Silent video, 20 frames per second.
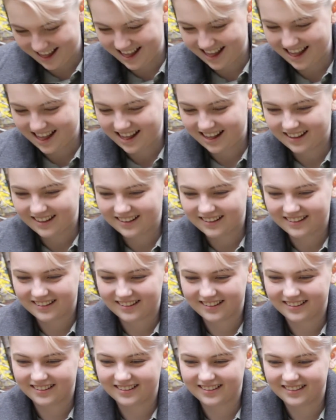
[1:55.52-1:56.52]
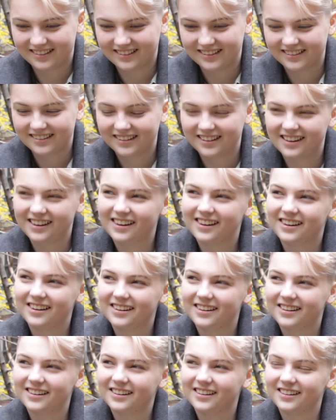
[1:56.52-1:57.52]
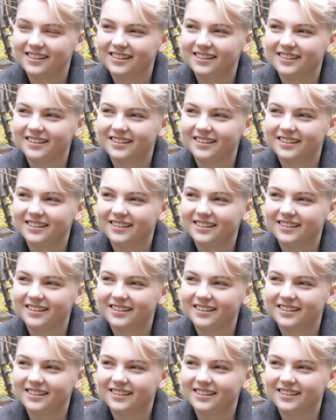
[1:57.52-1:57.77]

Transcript: [no speech]